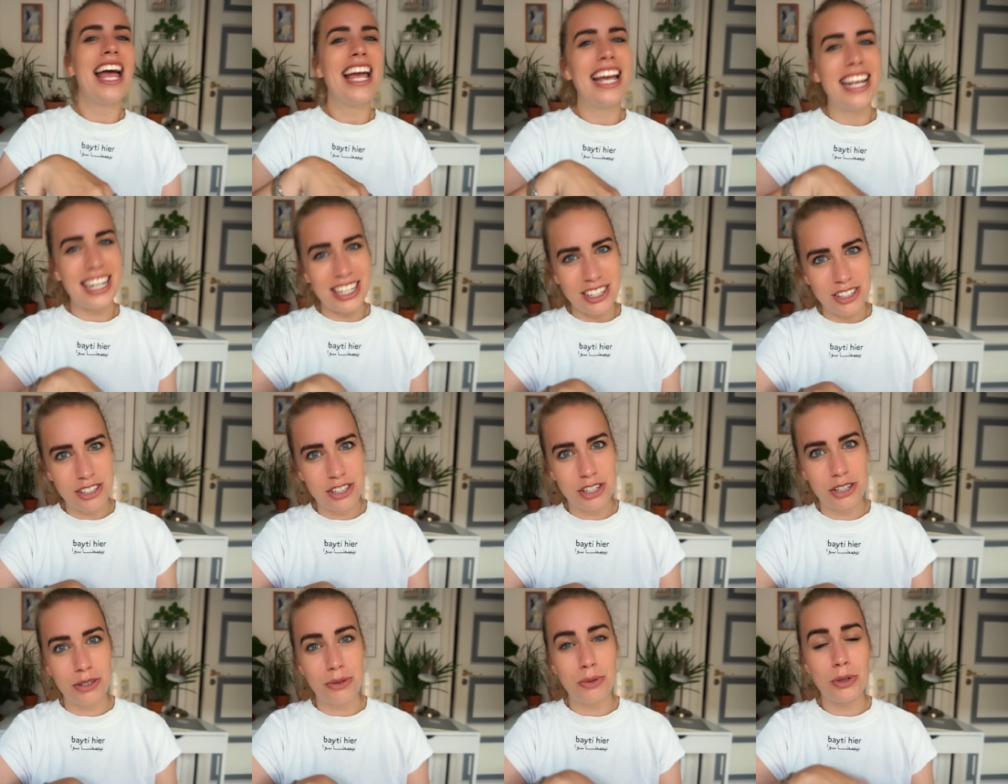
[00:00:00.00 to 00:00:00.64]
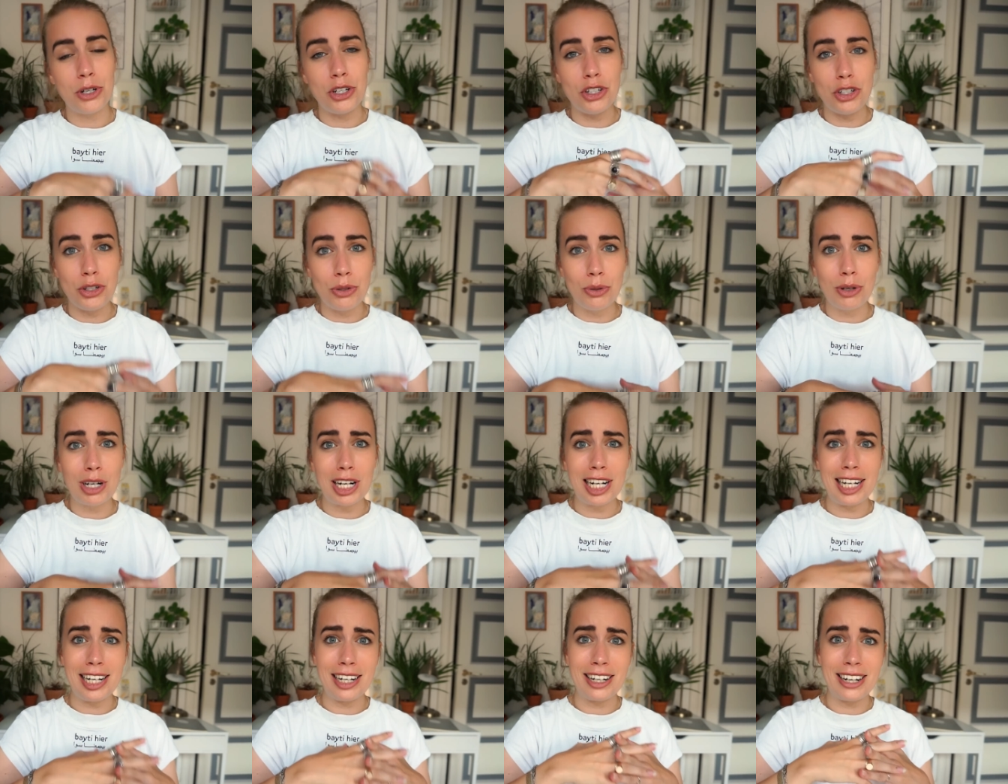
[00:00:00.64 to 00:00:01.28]
into
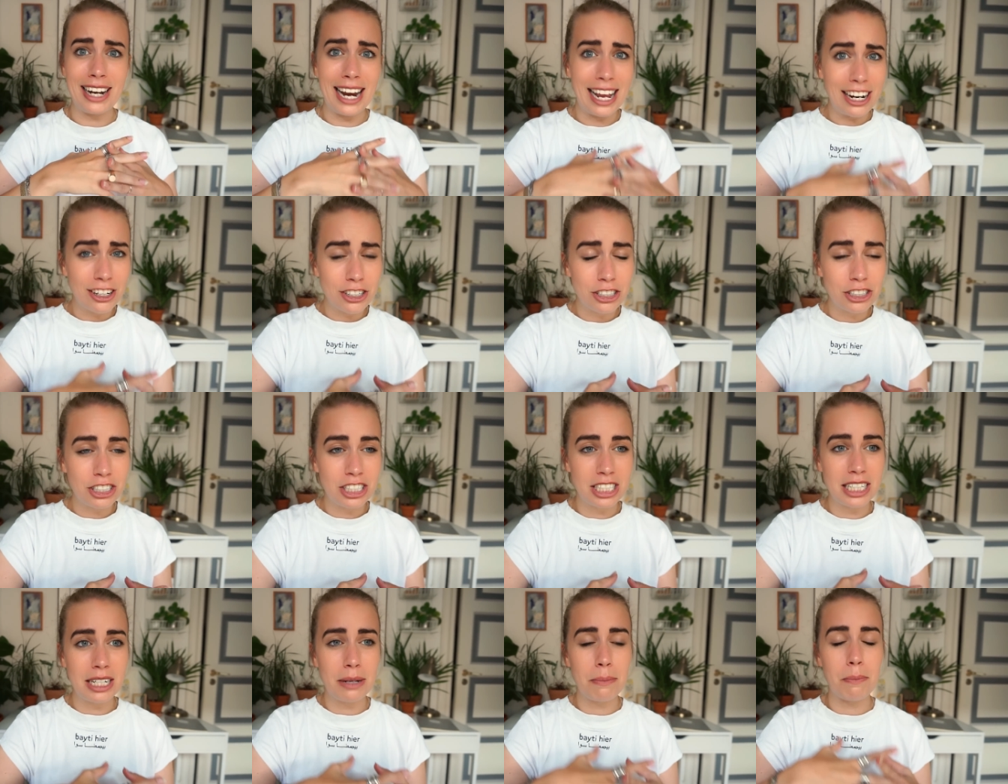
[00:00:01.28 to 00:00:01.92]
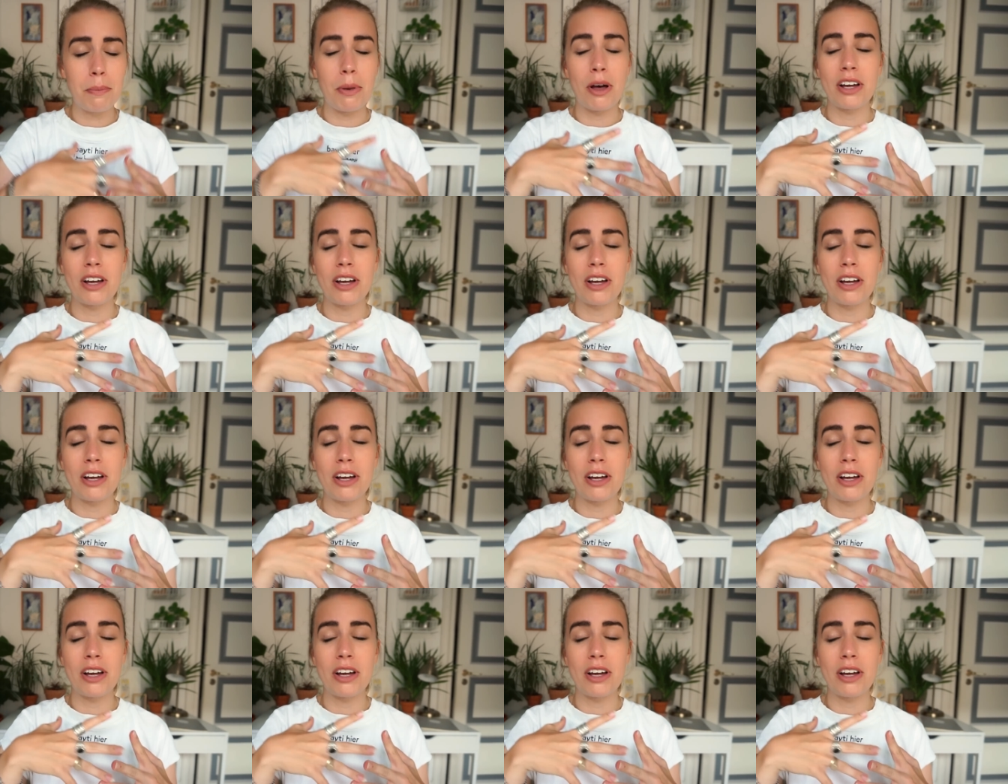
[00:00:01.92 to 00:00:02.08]
nuclear energy,